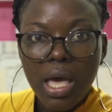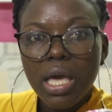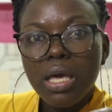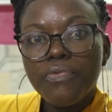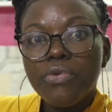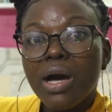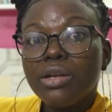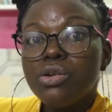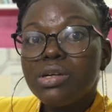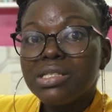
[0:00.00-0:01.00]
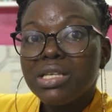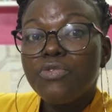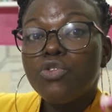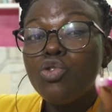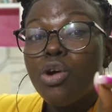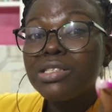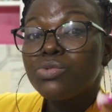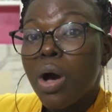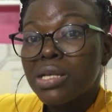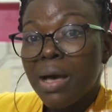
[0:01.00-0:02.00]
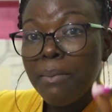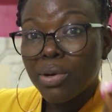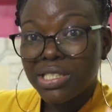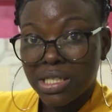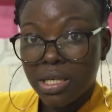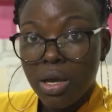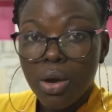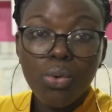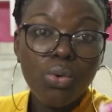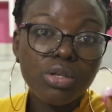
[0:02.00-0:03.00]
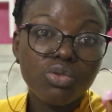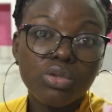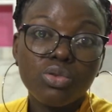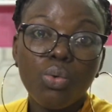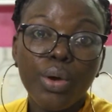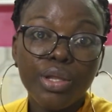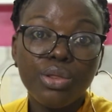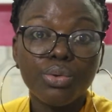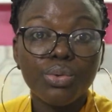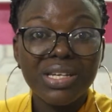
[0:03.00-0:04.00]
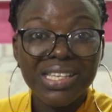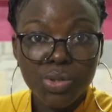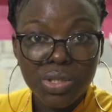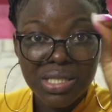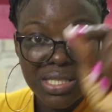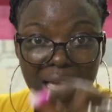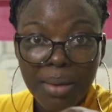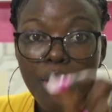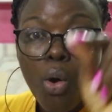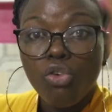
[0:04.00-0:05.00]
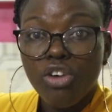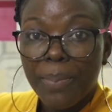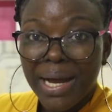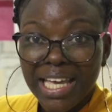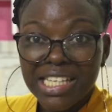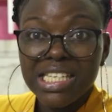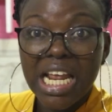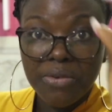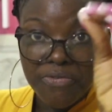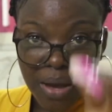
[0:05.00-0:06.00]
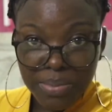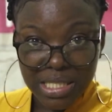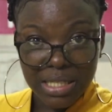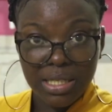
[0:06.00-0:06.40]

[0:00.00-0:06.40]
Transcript: If you know somebody who is also going through the same or packaging and farming,